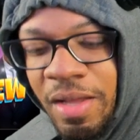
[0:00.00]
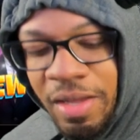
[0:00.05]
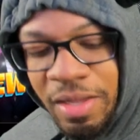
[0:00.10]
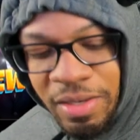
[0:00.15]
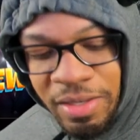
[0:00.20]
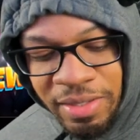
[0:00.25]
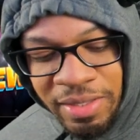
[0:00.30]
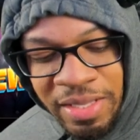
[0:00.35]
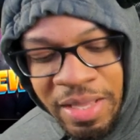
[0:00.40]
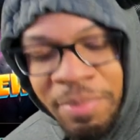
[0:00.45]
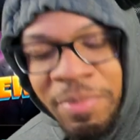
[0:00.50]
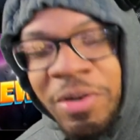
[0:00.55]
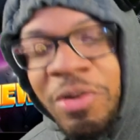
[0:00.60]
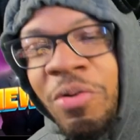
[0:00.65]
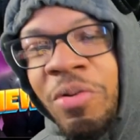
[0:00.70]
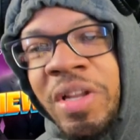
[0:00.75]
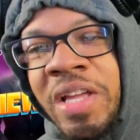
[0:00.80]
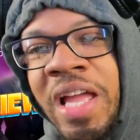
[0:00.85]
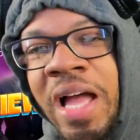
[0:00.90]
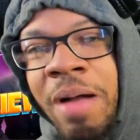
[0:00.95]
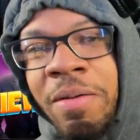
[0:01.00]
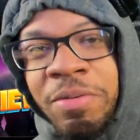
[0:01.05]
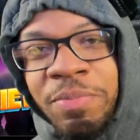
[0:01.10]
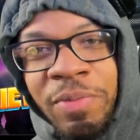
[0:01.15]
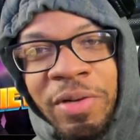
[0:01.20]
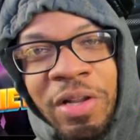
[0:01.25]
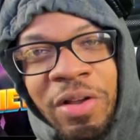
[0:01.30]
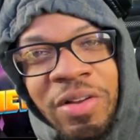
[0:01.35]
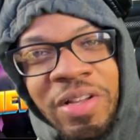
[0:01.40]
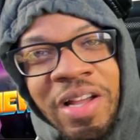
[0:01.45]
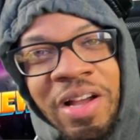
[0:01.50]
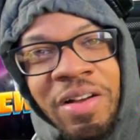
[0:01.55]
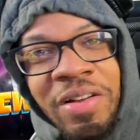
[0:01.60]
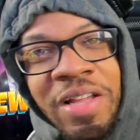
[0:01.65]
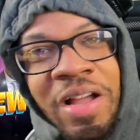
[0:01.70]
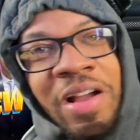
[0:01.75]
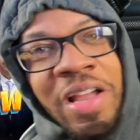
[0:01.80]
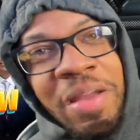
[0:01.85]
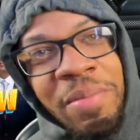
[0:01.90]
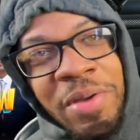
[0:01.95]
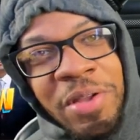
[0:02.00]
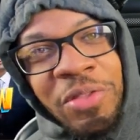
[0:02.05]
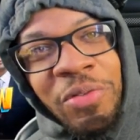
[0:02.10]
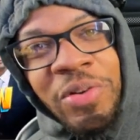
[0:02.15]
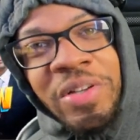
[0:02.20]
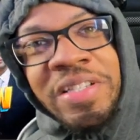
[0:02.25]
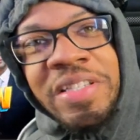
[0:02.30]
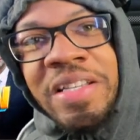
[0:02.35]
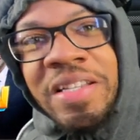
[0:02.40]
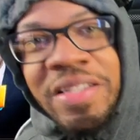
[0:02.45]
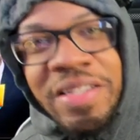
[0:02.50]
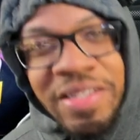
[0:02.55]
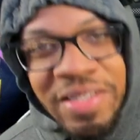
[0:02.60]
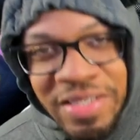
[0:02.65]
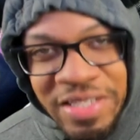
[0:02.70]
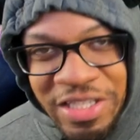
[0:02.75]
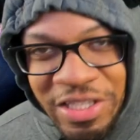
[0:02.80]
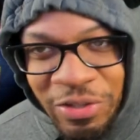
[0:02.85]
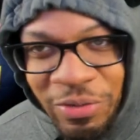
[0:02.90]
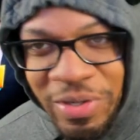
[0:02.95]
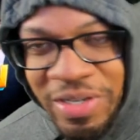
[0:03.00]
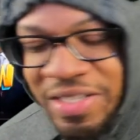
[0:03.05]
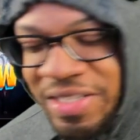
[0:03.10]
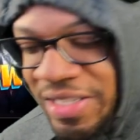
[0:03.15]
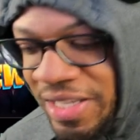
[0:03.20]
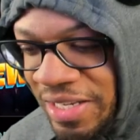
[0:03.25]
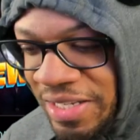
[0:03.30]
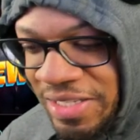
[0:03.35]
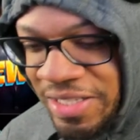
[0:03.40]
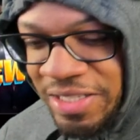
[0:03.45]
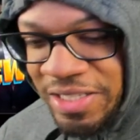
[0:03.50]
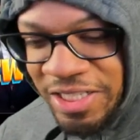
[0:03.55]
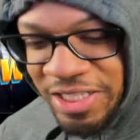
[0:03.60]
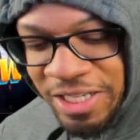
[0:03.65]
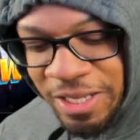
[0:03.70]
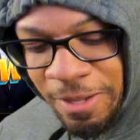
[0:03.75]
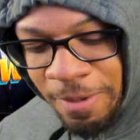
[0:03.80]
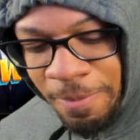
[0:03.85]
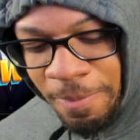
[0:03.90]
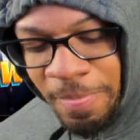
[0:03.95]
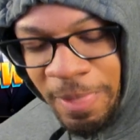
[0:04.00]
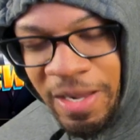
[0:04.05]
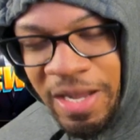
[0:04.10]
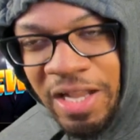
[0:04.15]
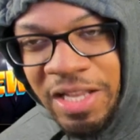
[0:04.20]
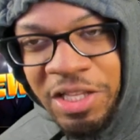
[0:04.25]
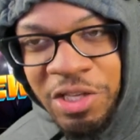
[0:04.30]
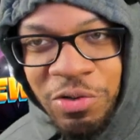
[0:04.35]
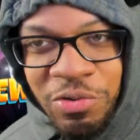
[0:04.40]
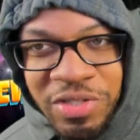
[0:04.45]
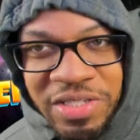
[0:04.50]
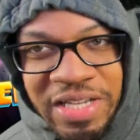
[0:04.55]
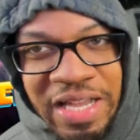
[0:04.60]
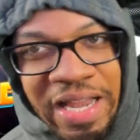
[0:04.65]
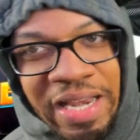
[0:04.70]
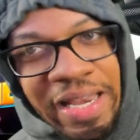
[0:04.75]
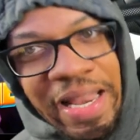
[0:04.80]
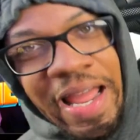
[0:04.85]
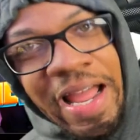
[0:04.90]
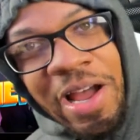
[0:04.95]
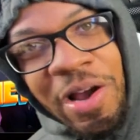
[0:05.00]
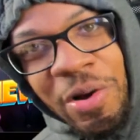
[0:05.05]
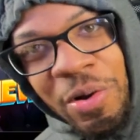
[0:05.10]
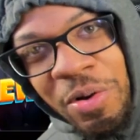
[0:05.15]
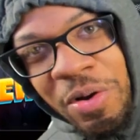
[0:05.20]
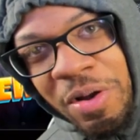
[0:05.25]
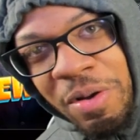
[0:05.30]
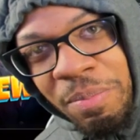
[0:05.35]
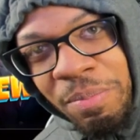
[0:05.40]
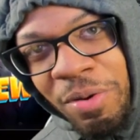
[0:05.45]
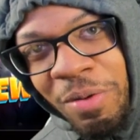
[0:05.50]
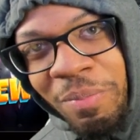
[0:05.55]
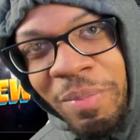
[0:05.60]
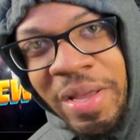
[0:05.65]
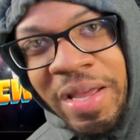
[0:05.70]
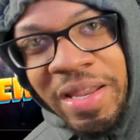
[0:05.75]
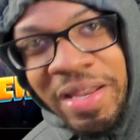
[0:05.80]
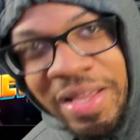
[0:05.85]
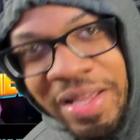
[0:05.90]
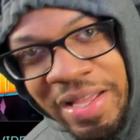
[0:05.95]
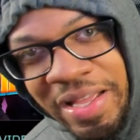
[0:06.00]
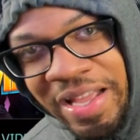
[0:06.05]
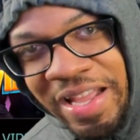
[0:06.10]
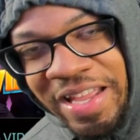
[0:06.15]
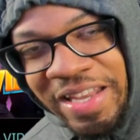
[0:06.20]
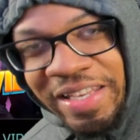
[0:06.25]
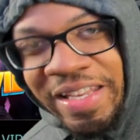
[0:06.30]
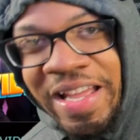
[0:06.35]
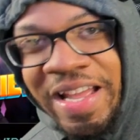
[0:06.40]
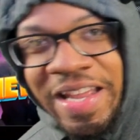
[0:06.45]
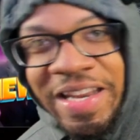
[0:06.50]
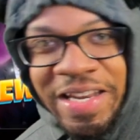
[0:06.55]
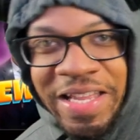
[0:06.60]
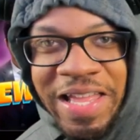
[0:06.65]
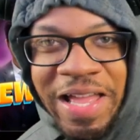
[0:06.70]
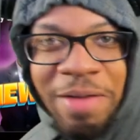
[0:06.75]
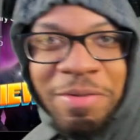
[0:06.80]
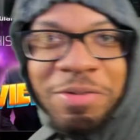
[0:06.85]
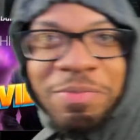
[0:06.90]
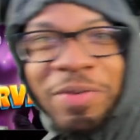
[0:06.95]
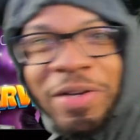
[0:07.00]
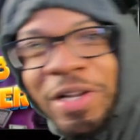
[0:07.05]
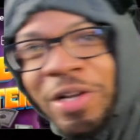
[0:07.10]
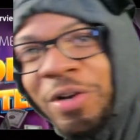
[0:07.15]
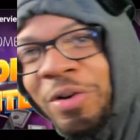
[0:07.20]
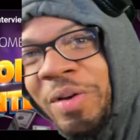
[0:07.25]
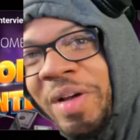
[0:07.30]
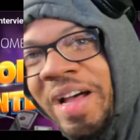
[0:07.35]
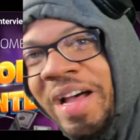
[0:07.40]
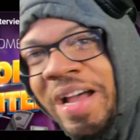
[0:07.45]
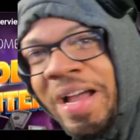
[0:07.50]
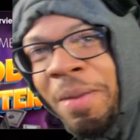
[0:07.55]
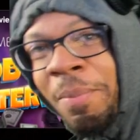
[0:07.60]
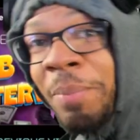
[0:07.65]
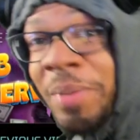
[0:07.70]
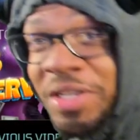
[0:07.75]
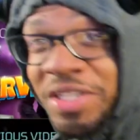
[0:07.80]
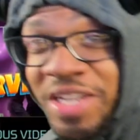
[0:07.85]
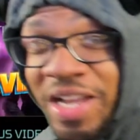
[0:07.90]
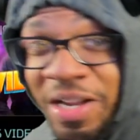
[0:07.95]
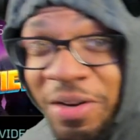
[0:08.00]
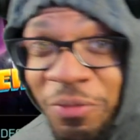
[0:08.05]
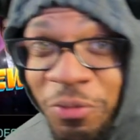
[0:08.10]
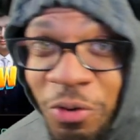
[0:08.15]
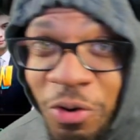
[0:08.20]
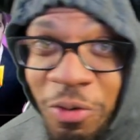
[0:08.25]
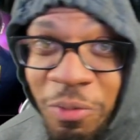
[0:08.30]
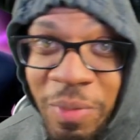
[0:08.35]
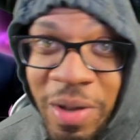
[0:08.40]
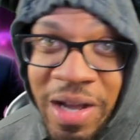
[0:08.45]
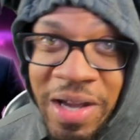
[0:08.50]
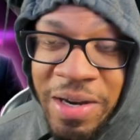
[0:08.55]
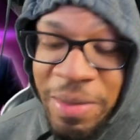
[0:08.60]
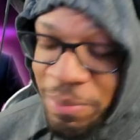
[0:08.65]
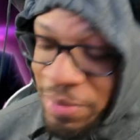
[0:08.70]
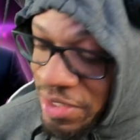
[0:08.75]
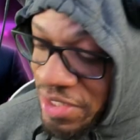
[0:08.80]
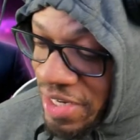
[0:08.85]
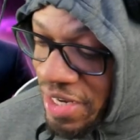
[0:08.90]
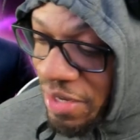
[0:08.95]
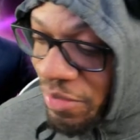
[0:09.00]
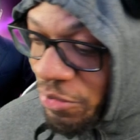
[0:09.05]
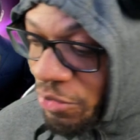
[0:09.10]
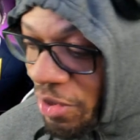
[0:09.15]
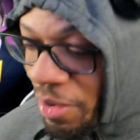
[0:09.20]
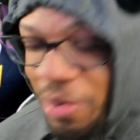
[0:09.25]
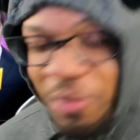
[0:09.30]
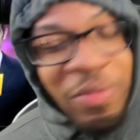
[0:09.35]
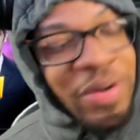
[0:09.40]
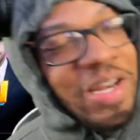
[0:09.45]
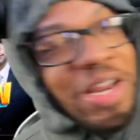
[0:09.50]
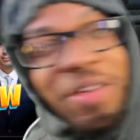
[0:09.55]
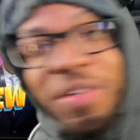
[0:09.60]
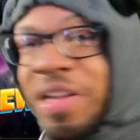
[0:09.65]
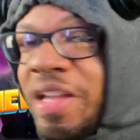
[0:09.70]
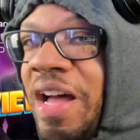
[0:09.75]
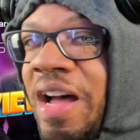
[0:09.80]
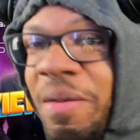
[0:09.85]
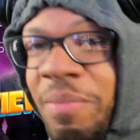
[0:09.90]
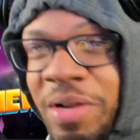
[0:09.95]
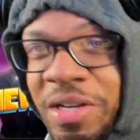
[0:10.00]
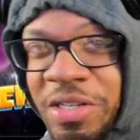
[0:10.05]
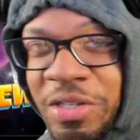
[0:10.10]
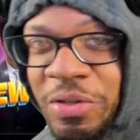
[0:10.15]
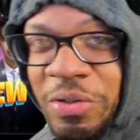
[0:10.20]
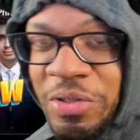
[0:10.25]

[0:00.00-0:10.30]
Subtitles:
Let me know in the comments below, y'all. Y'all give me three sentences. Three sentences using allow, permit, and let in the comments below. All right, I'm going to be checking for them, Mike. I'm going to be checking for them. I'll read every comment, too.